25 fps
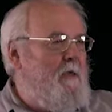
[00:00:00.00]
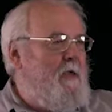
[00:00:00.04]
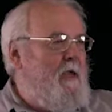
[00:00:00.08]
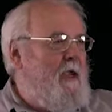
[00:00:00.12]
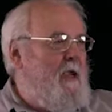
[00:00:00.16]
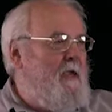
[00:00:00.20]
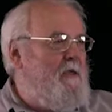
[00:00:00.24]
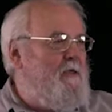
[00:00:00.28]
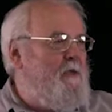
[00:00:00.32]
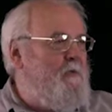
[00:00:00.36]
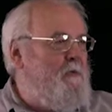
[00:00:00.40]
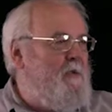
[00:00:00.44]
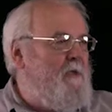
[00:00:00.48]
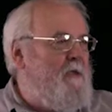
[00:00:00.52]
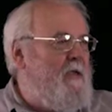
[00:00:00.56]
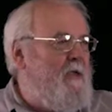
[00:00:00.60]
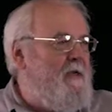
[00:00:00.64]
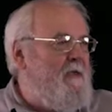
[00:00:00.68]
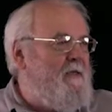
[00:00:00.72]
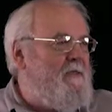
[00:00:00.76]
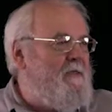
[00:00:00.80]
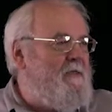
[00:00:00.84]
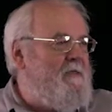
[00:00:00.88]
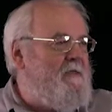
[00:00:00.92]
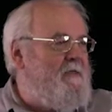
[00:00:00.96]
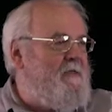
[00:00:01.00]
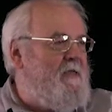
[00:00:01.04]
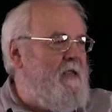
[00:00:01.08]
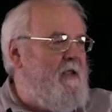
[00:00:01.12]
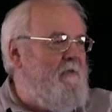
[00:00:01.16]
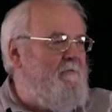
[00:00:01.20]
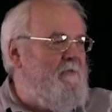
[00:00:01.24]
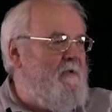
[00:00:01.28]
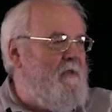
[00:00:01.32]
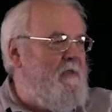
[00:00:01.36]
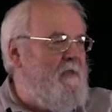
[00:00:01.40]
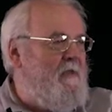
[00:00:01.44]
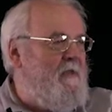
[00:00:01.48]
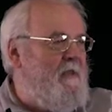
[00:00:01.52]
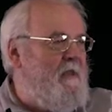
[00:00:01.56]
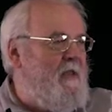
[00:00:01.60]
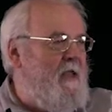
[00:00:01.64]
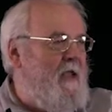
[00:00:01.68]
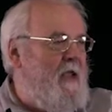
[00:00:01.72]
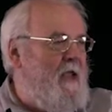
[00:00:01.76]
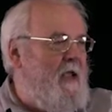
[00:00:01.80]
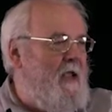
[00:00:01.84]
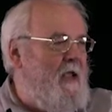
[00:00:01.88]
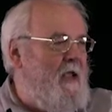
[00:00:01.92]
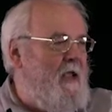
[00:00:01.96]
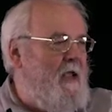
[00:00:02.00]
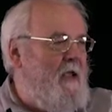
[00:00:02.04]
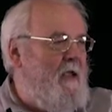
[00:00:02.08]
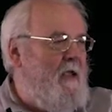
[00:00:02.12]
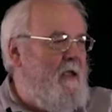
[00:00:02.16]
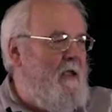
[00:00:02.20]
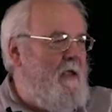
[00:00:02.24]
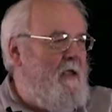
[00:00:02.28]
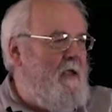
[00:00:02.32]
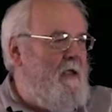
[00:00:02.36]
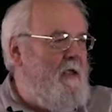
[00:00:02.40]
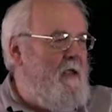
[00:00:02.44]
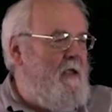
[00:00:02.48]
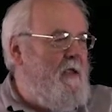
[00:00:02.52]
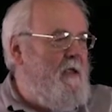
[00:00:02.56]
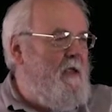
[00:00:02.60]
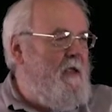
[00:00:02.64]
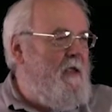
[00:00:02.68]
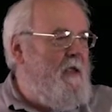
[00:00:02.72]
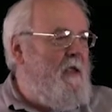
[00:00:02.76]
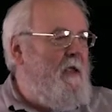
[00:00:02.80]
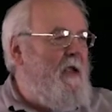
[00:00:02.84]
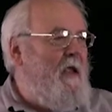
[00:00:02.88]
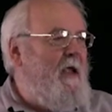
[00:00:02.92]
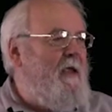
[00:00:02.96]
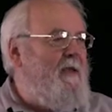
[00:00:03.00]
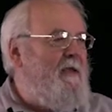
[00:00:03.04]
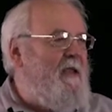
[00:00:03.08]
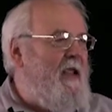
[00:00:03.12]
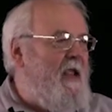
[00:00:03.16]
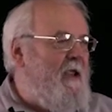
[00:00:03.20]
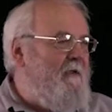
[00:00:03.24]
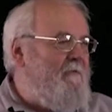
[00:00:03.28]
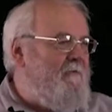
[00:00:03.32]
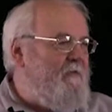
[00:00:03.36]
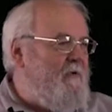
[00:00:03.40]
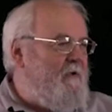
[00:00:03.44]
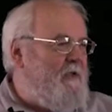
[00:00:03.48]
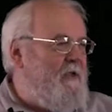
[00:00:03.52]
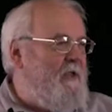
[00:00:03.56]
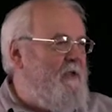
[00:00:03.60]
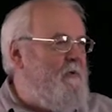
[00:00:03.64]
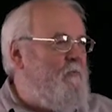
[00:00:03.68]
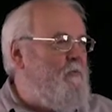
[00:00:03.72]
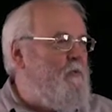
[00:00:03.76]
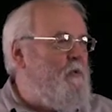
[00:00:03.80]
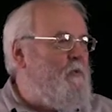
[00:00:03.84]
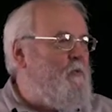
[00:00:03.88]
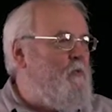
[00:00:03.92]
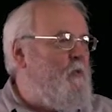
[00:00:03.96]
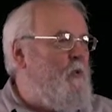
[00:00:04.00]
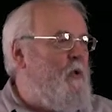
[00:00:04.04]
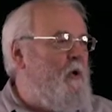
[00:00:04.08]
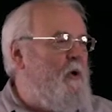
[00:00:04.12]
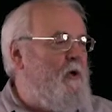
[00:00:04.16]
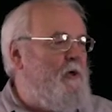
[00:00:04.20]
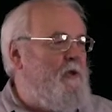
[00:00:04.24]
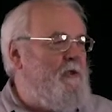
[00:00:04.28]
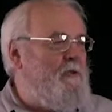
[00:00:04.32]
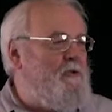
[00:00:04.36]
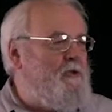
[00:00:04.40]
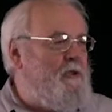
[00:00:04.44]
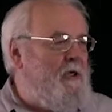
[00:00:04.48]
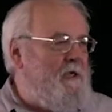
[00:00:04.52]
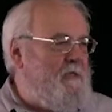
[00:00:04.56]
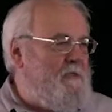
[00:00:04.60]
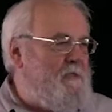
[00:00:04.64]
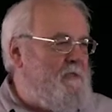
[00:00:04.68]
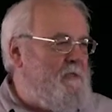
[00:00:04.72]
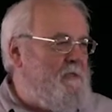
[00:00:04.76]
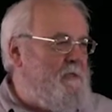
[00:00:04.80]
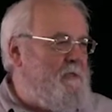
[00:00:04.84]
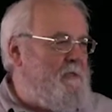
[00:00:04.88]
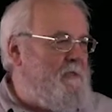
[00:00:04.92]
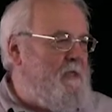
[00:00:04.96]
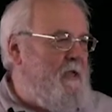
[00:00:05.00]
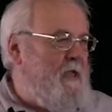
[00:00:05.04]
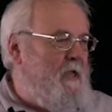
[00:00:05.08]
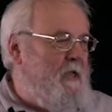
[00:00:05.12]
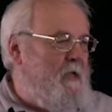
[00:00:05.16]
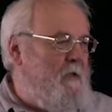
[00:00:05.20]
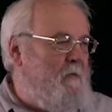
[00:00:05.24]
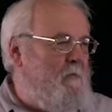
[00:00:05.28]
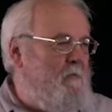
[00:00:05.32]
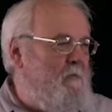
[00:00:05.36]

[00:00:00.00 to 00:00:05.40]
and you would get a 7 there, and everything would work just the same.